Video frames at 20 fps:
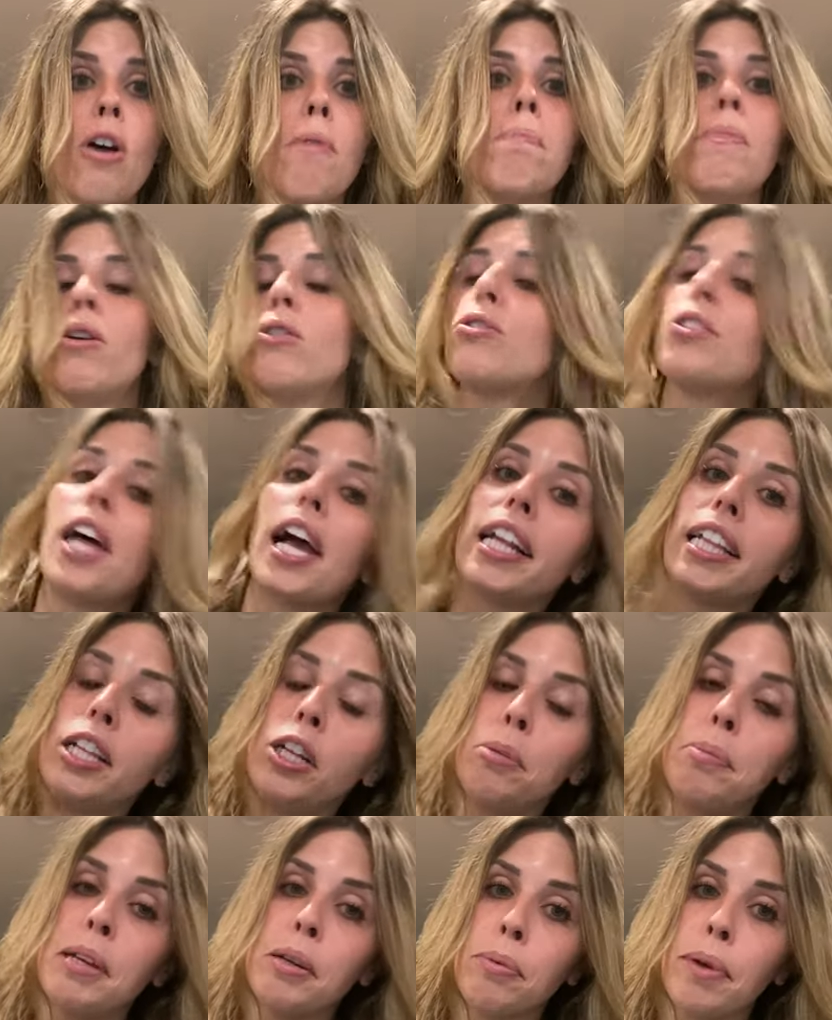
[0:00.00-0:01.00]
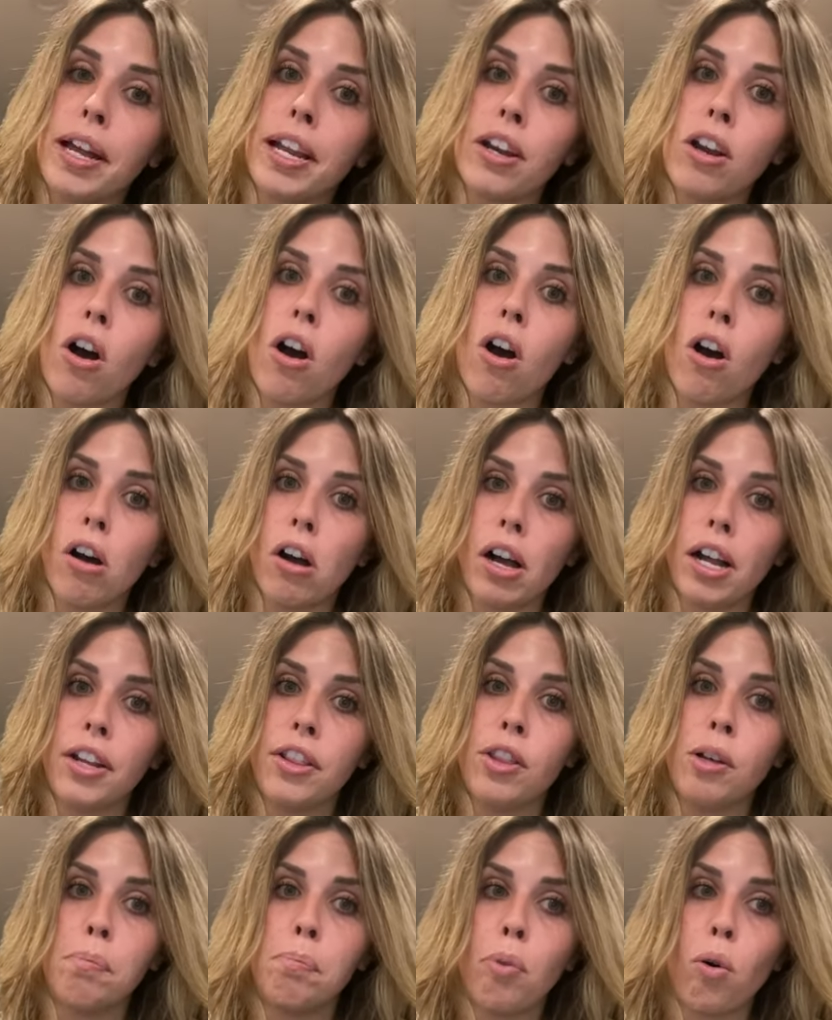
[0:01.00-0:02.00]
Most likely it'll be written
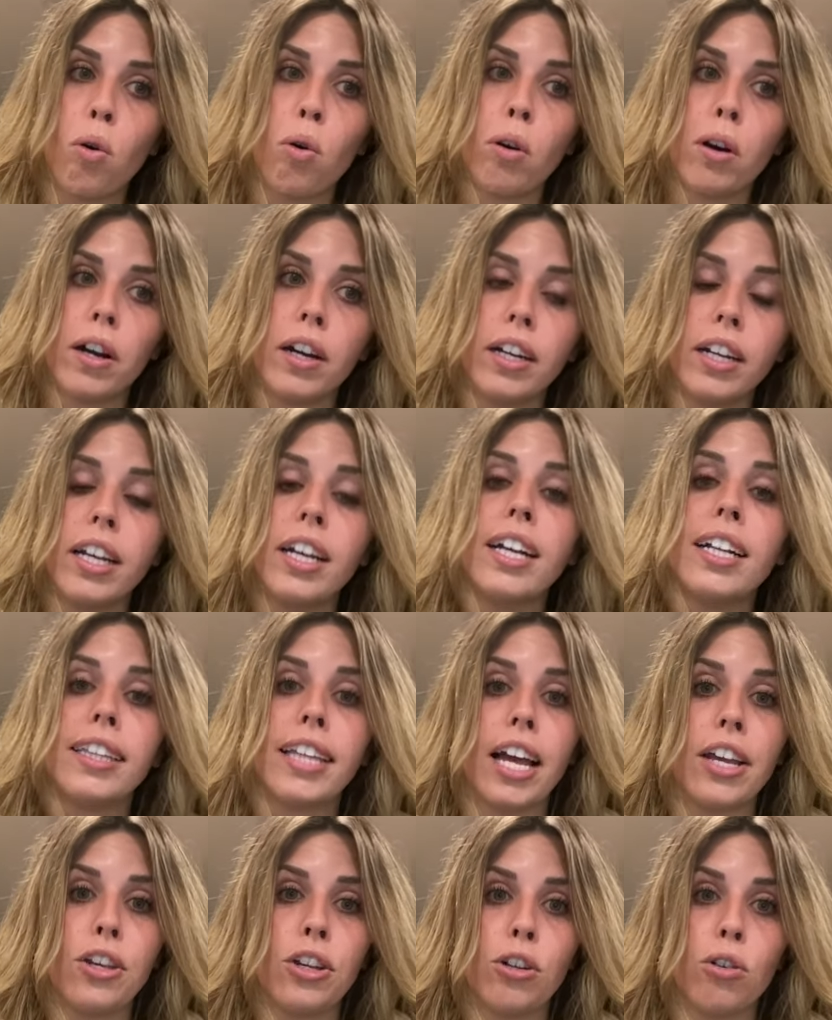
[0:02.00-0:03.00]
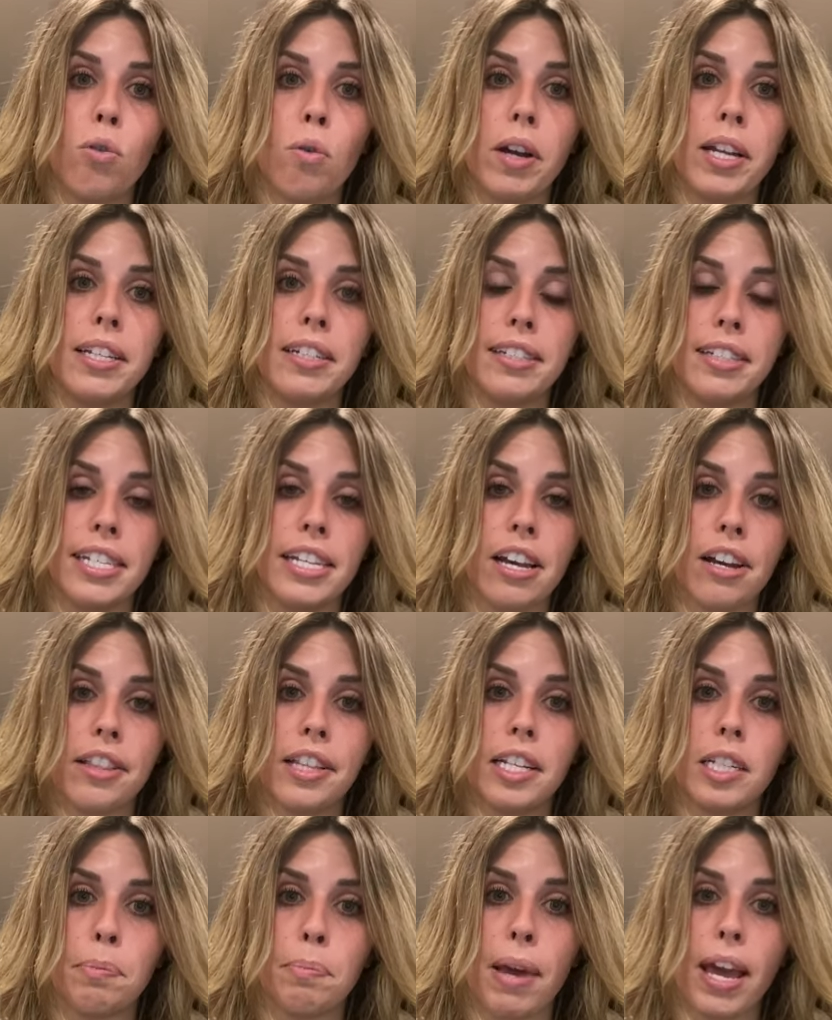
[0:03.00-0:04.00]
on the board that you're going to see on
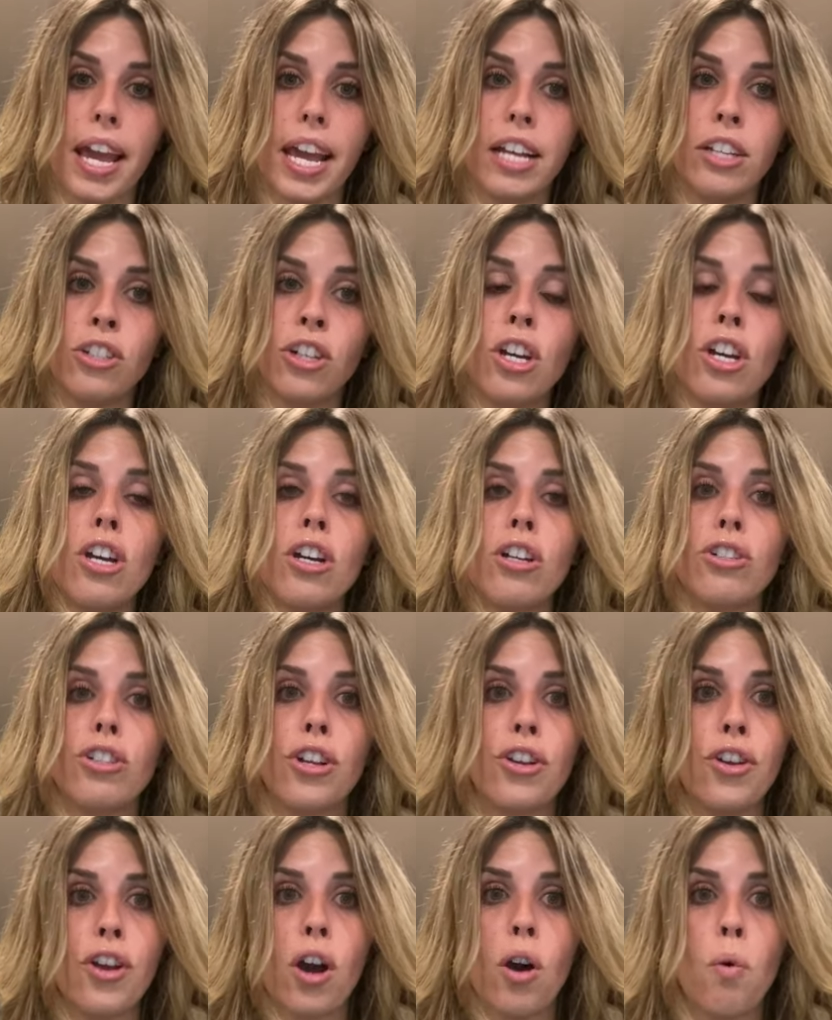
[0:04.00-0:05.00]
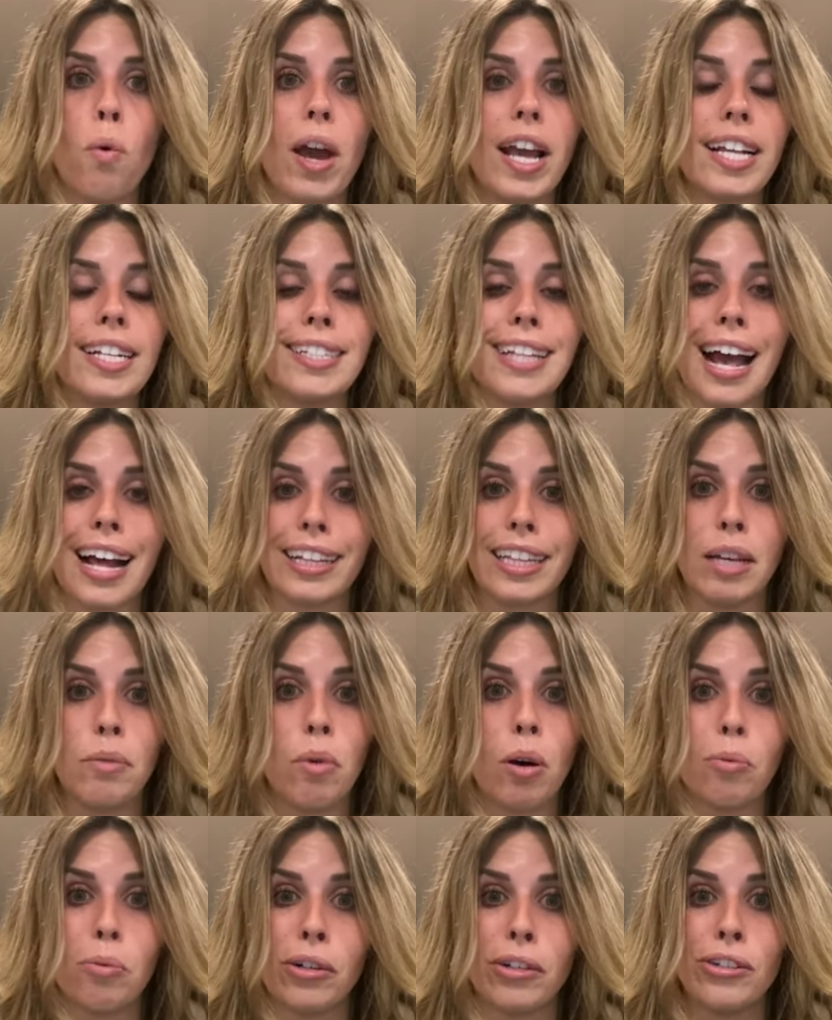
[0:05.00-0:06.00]
this page to know exactly
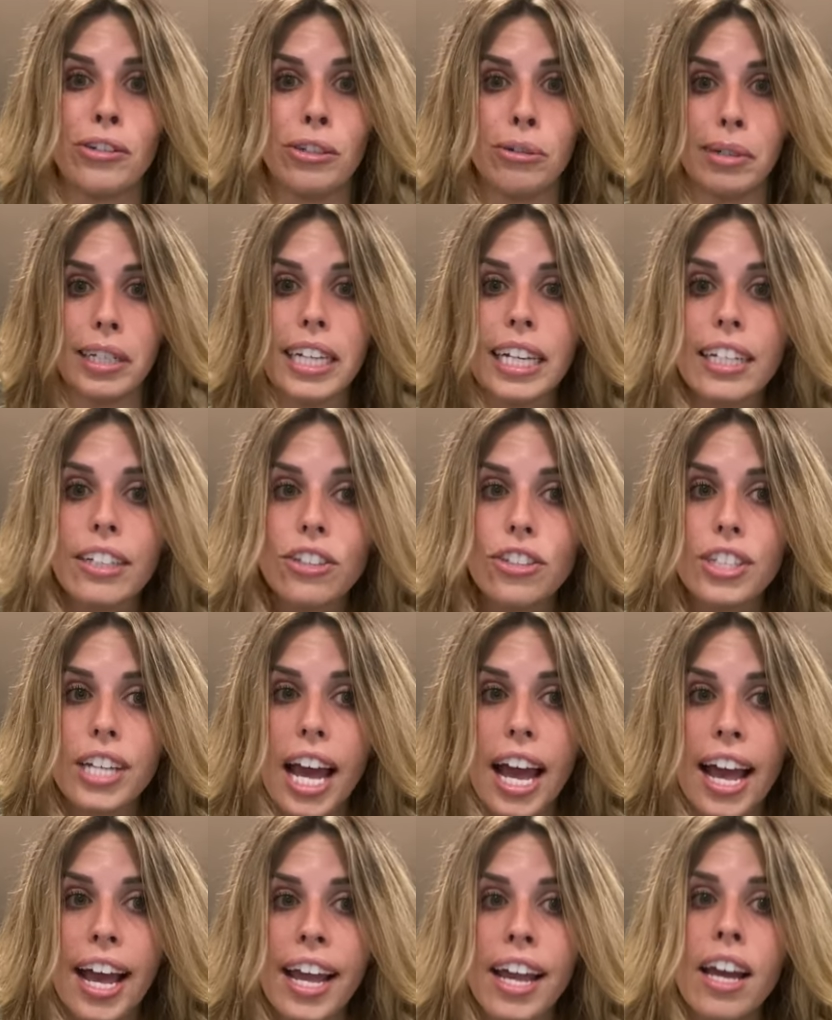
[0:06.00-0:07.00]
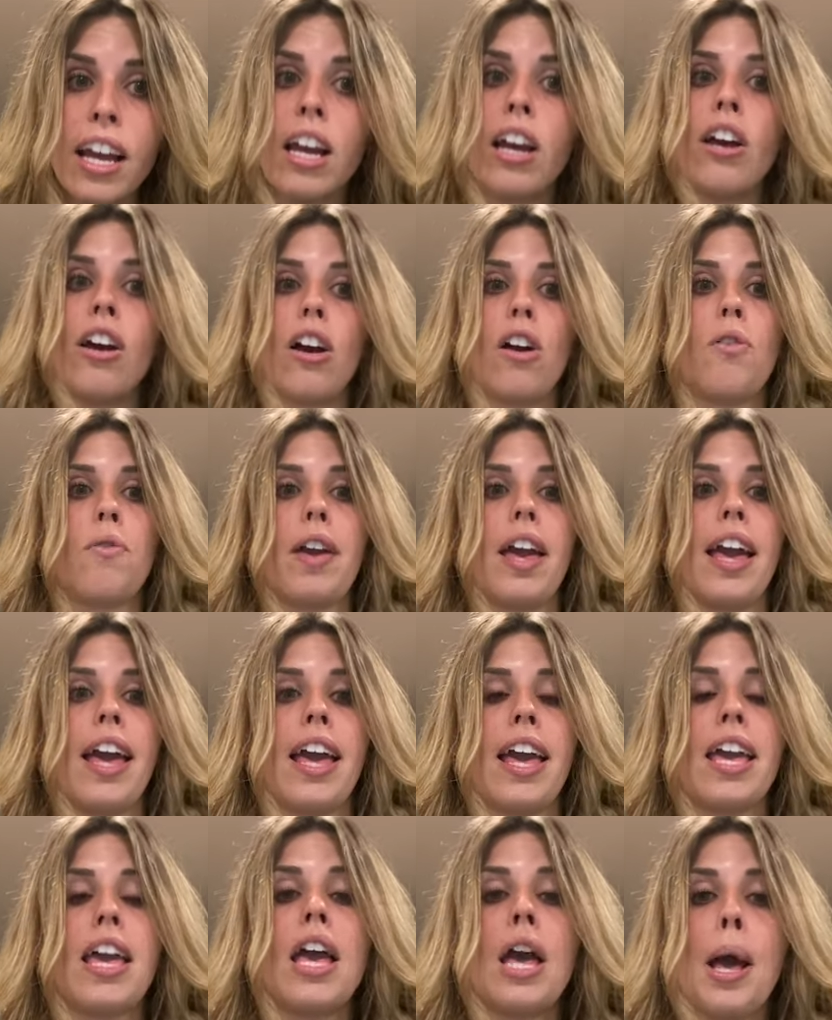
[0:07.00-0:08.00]
what we're doing each day,
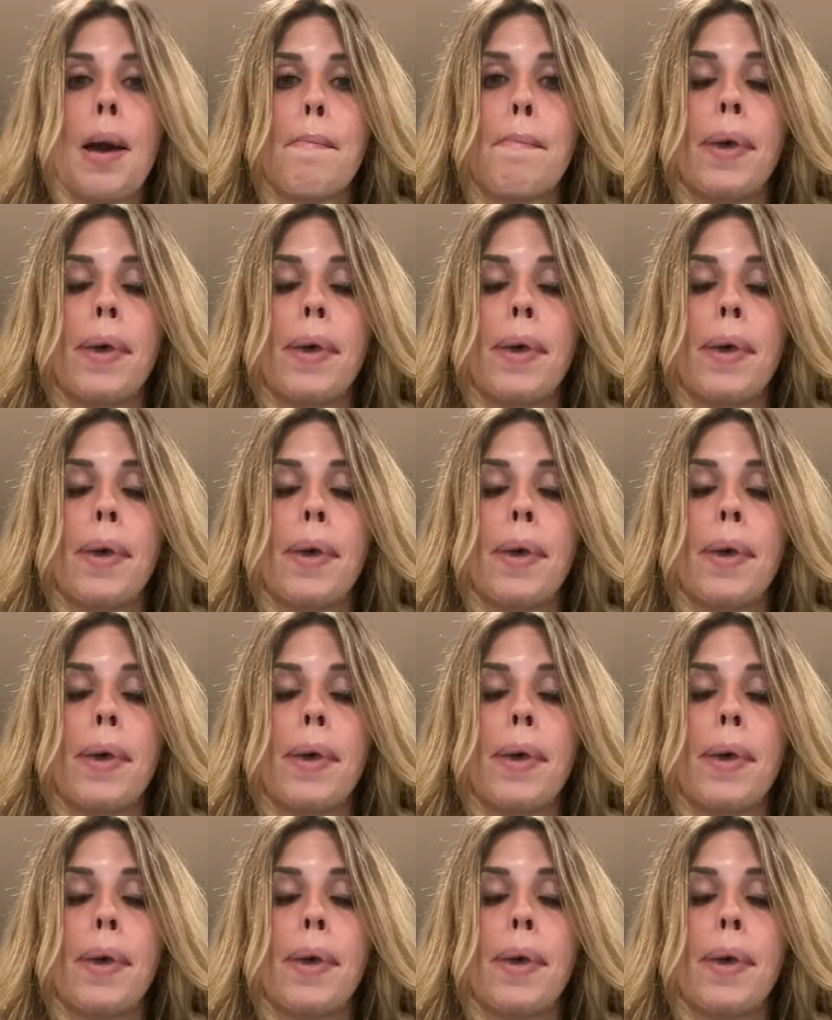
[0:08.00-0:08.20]
okay?